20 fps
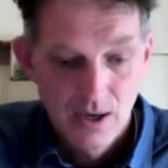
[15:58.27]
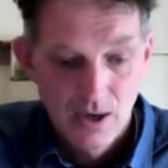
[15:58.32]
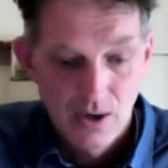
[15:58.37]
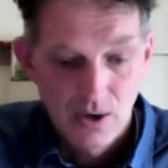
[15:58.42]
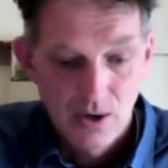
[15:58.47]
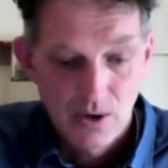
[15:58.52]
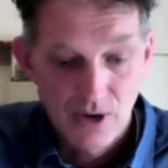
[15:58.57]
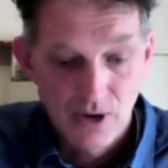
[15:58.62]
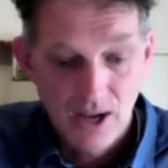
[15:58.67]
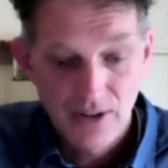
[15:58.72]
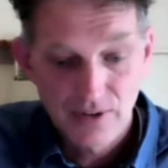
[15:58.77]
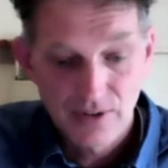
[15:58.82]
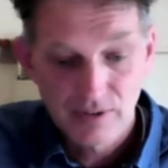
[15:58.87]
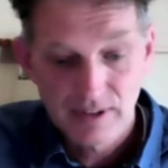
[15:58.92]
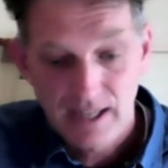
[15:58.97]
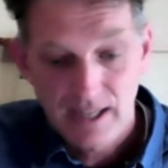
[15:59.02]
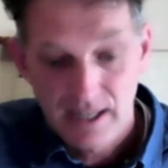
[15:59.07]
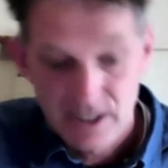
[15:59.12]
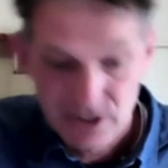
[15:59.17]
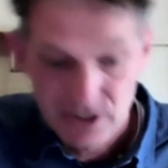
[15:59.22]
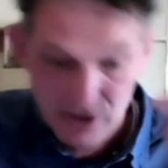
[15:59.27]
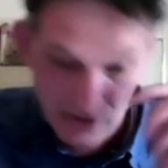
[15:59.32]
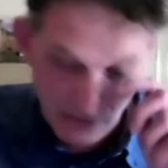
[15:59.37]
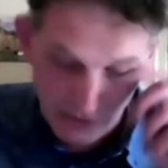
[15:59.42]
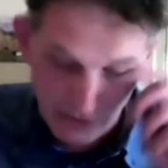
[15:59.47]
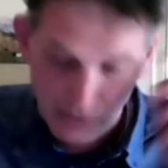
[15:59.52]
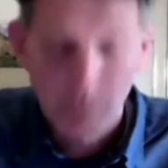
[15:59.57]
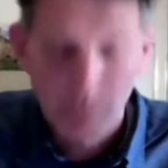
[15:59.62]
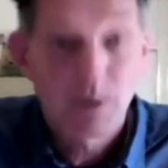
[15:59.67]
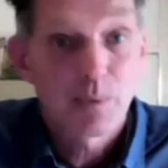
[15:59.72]
On other
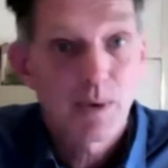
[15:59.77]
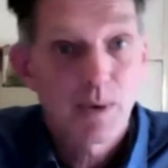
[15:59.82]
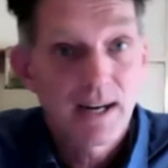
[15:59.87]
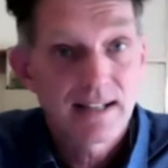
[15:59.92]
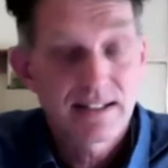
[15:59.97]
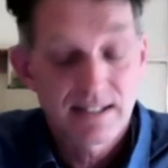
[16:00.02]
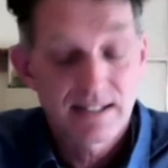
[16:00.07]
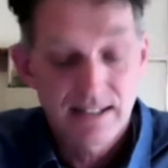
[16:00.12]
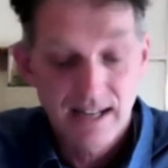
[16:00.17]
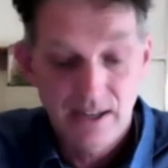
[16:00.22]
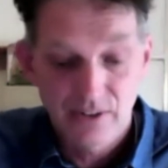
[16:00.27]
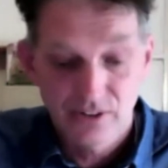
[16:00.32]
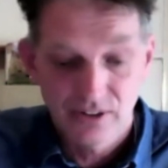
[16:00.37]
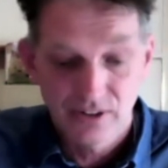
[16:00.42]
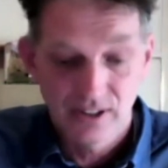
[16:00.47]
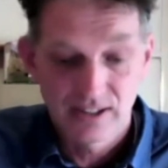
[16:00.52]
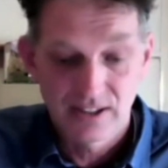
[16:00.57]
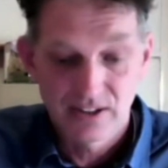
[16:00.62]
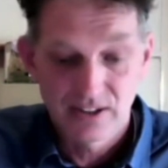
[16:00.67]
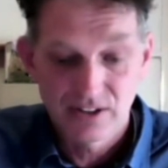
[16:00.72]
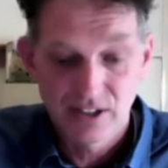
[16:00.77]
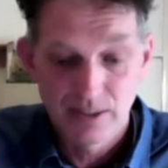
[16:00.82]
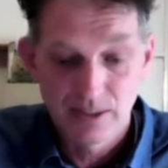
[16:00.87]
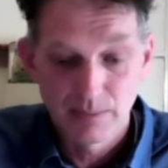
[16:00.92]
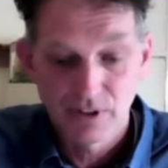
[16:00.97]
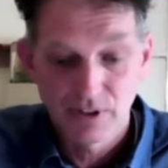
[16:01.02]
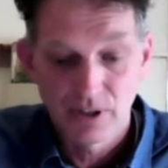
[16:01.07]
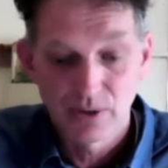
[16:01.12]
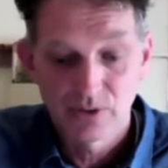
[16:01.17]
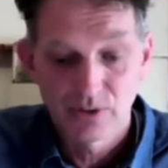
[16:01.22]
occasions, we waited outside the
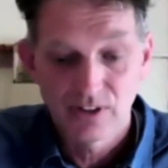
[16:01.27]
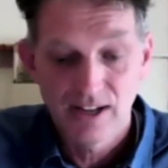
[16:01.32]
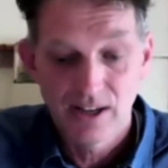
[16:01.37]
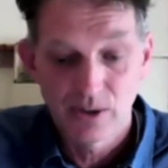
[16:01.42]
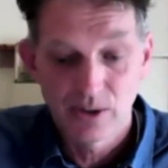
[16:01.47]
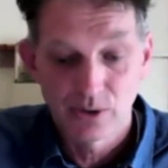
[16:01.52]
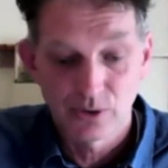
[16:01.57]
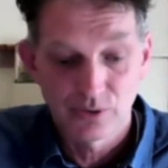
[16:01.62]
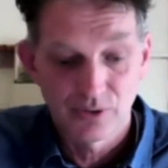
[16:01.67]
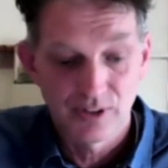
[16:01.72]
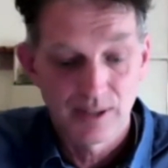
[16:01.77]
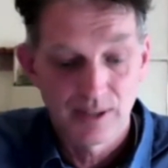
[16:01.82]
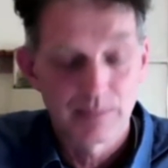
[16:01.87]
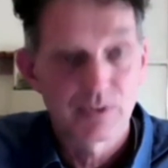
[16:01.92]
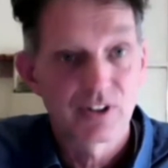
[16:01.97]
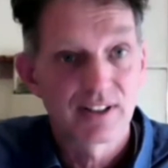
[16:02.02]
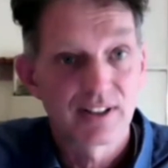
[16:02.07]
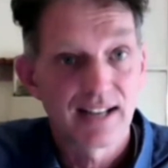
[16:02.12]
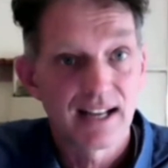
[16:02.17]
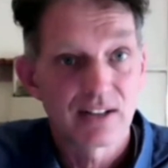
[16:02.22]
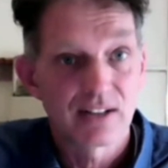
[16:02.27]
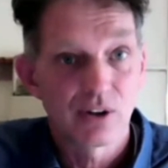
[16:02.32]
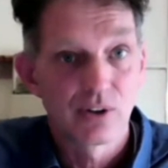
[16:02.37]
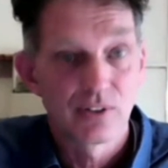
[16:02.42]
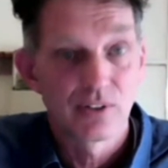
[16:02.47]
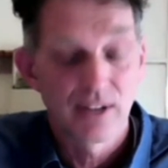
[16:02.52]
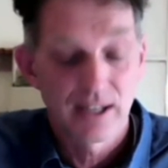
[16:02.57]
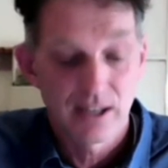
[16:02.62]
team's hotels for them to get on their